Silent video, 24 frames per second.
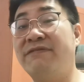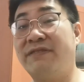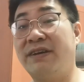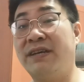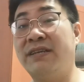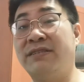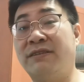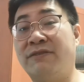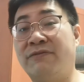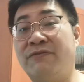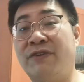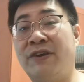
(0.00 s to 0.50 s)

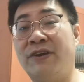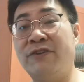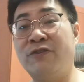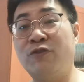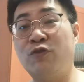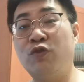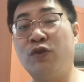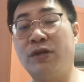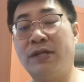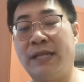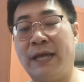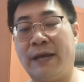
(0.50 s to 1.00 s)
It's a very
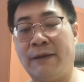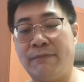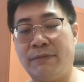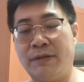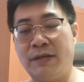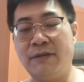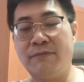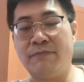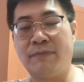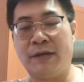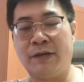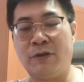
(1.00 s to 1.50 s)
good
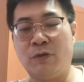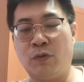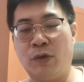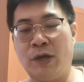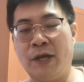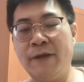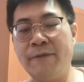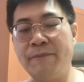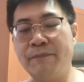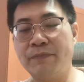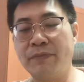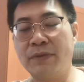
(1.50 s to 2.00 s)
tablet, by the
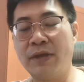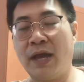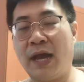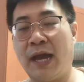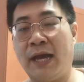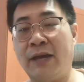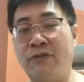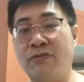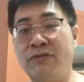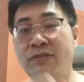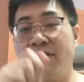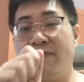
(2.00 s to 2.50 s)
way.
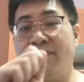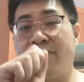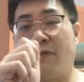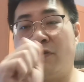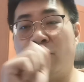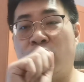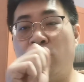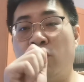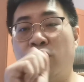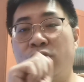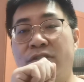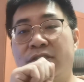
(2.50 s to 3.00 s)
I use it for
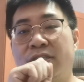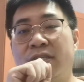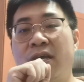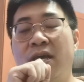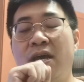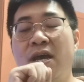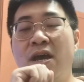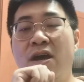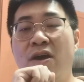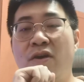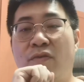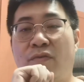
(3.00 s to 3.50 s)
notes
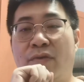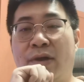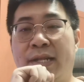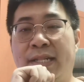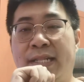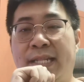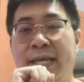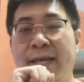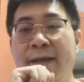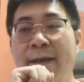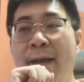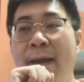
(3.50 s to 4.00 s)

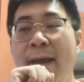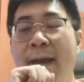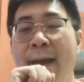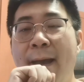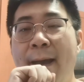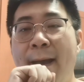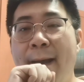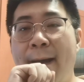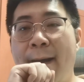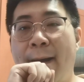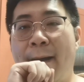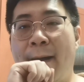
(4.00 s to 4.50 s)
writing.
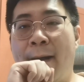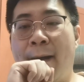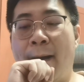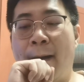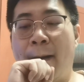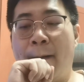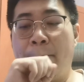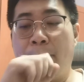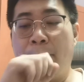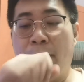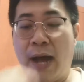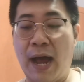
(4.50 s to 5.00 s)

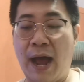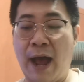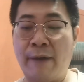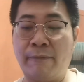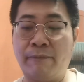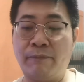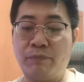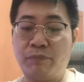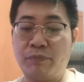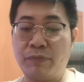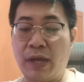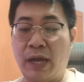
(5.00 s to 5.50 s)

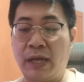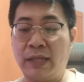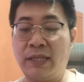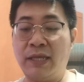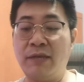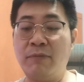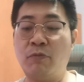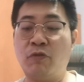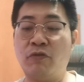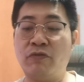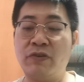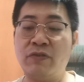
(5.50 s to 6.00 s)
But I
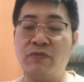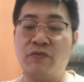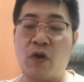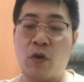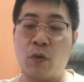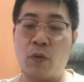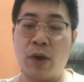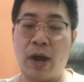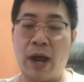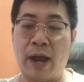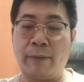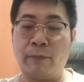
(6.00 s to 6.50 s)
think moving
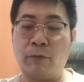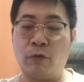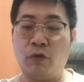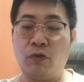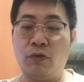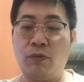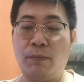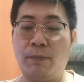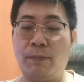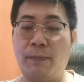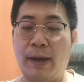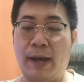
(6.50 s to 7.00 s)
forward, I'm
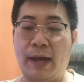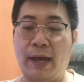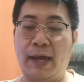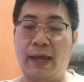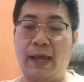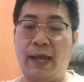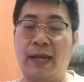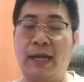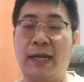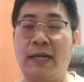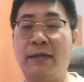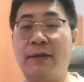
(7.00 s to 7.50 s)
going to buy
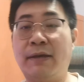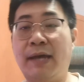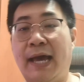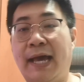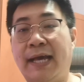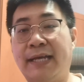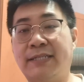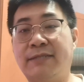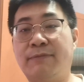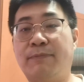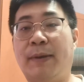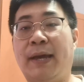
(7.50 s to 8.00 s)
another
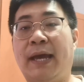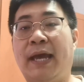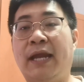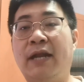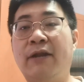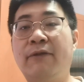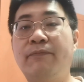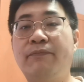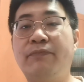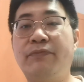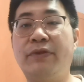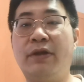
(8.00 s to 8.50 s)
S
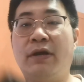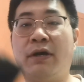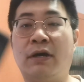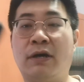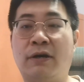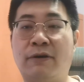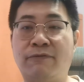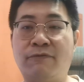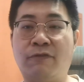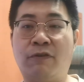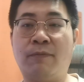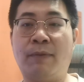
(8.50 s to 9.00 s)
Pen.
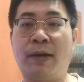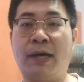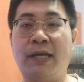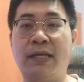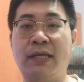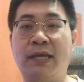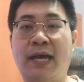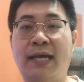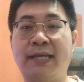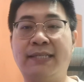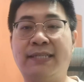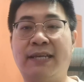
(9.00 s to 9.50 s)
For my
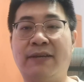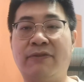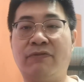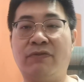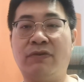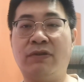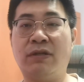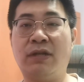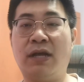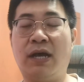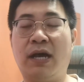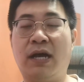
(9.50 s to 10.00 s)

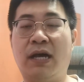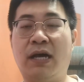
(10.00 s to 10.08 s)
S7.